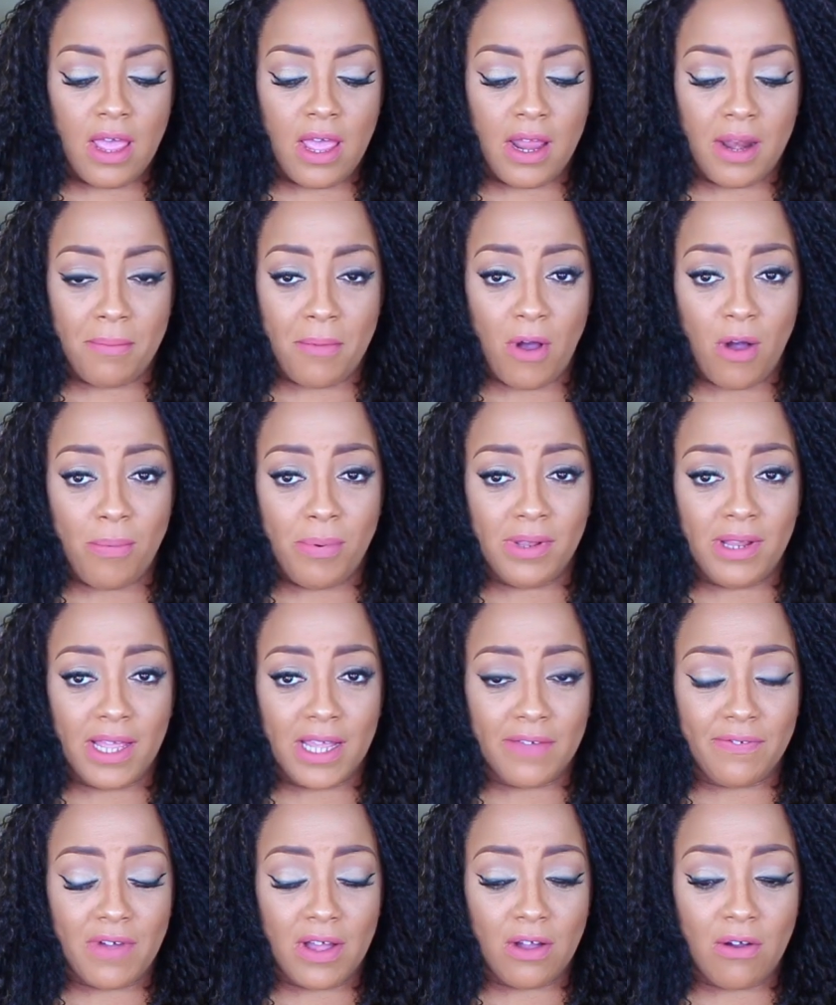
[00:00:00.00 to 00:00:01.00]
And I'm hoping
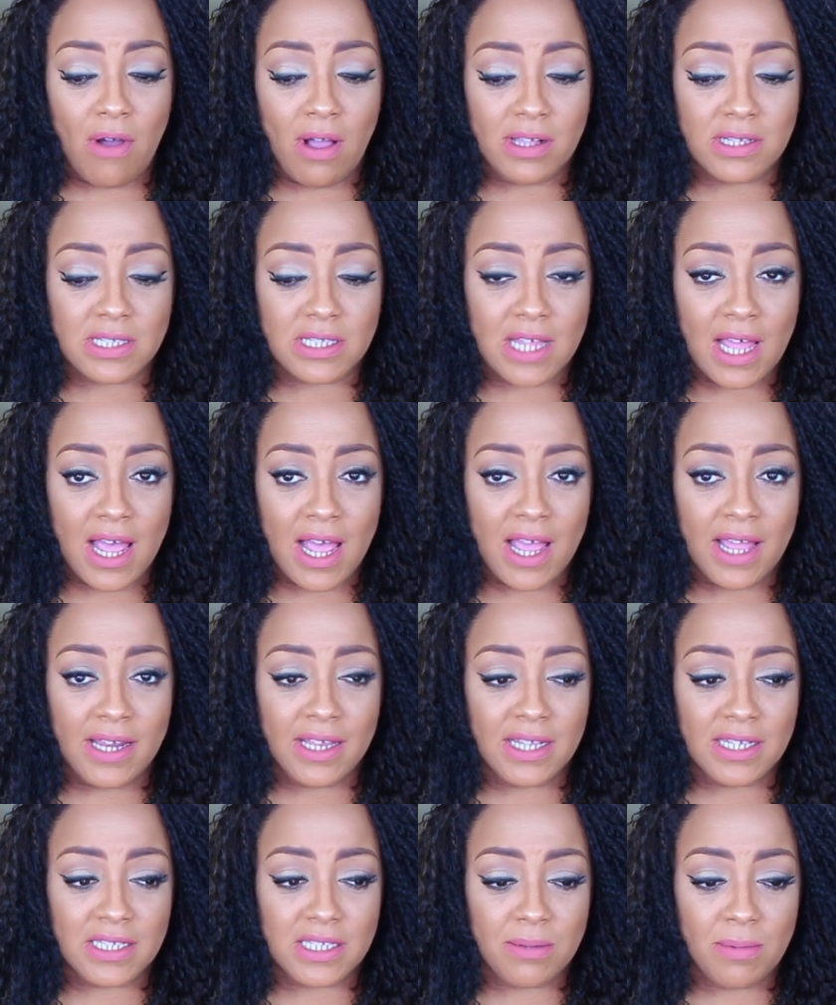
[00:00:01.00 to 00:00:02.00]
like if I go outside
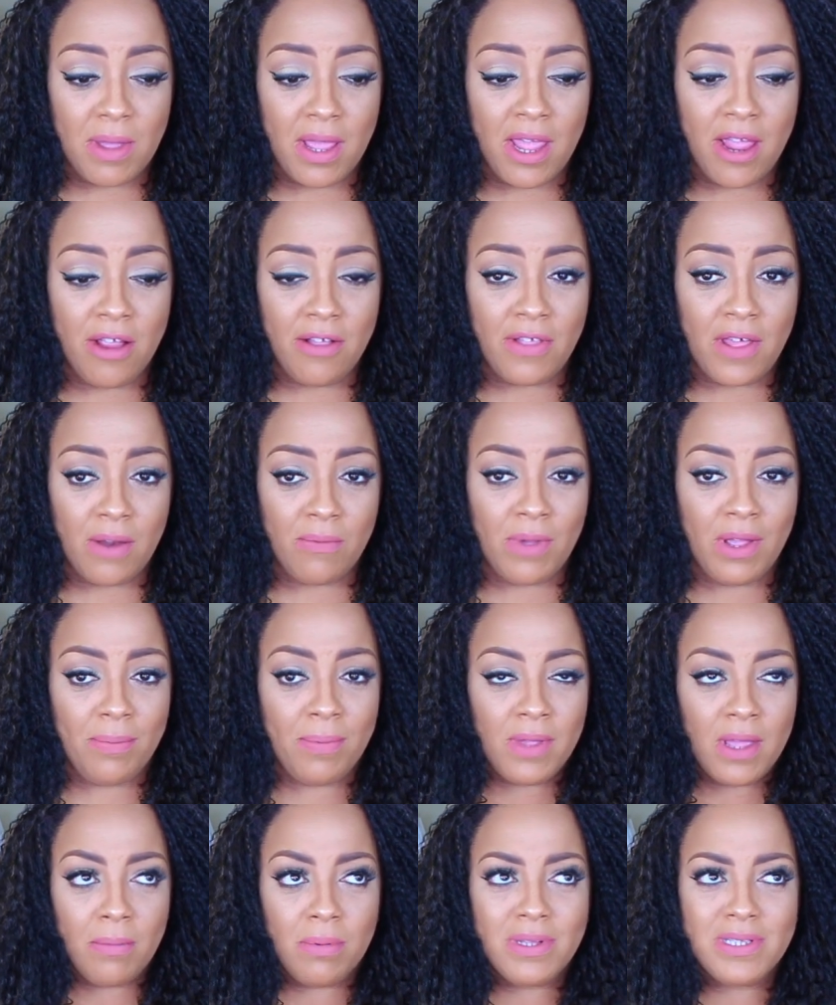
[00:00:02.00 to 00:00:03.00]
and get some air that'll
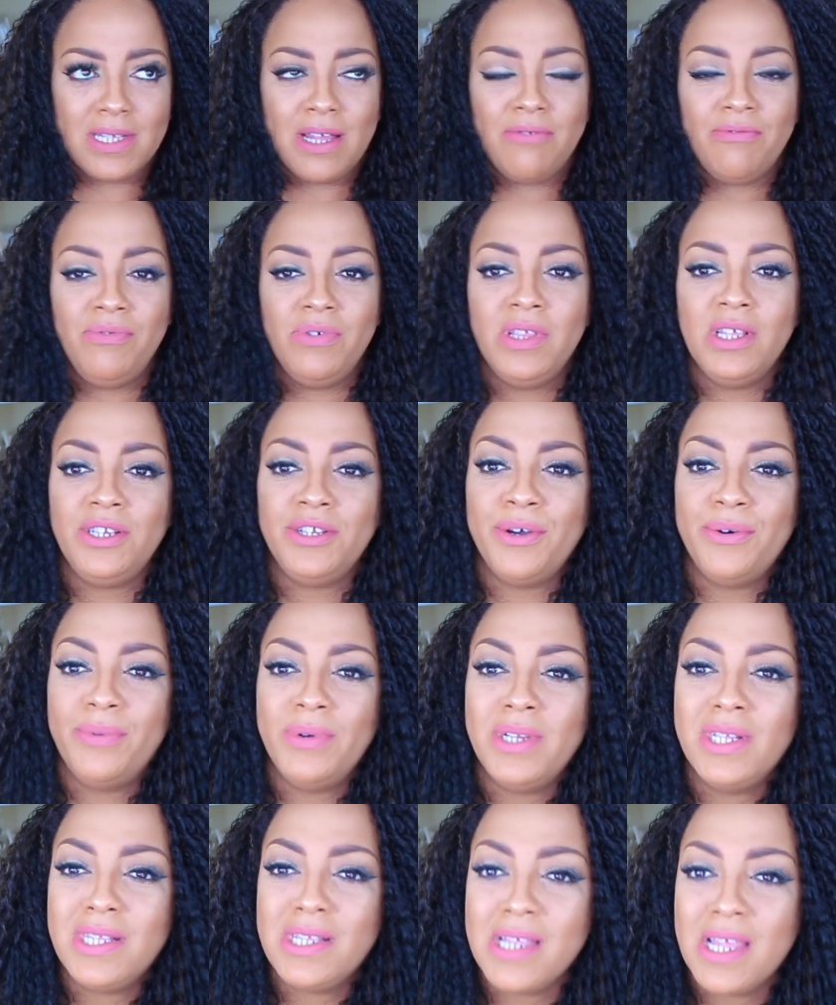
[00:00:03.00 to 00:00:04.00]
wake me up because I really don't
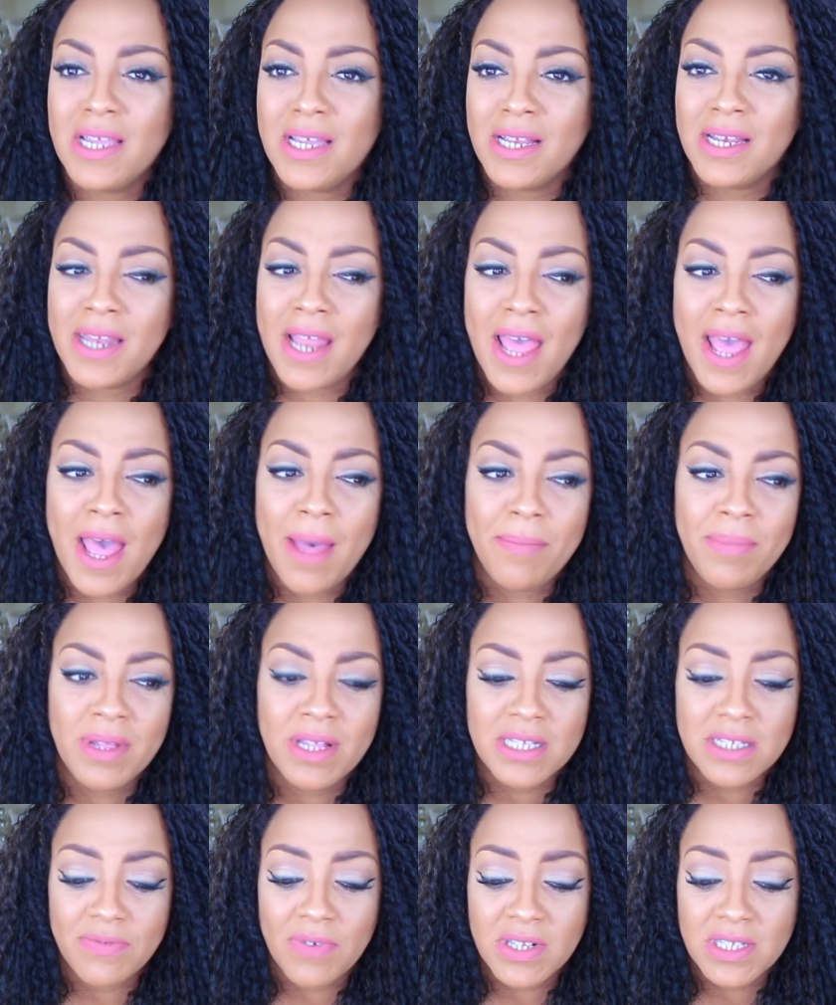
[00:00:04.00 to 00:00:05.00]
want to take a nap
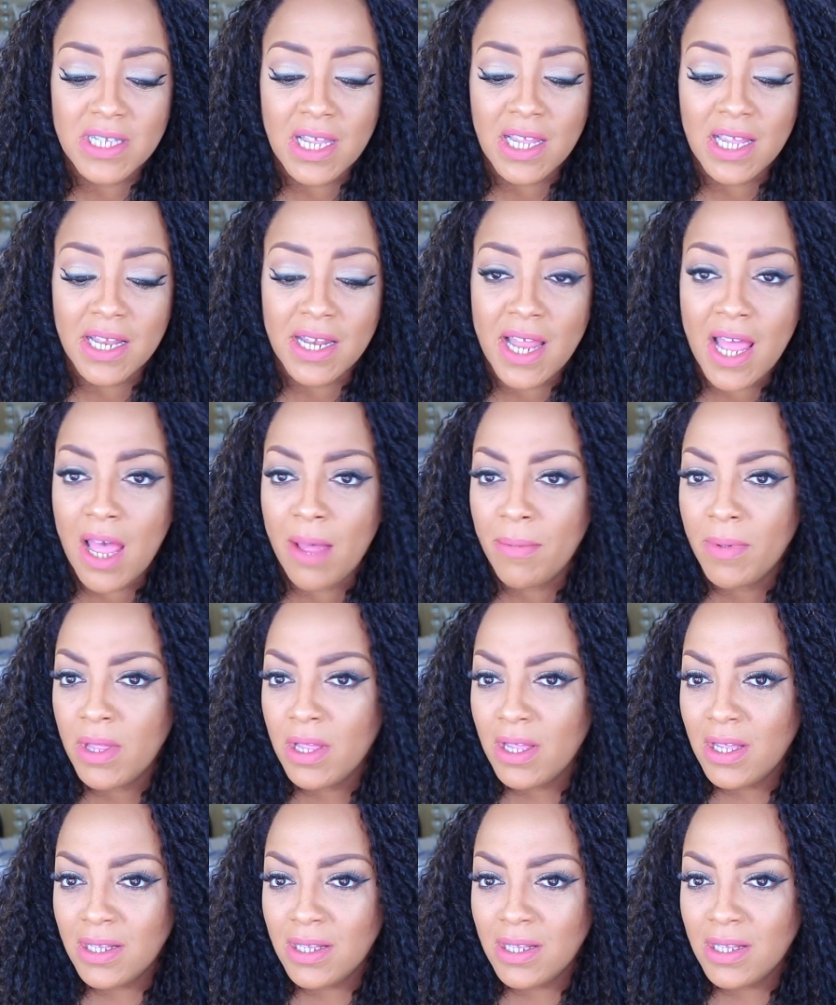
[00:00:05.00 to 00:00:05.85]
because if I take a nap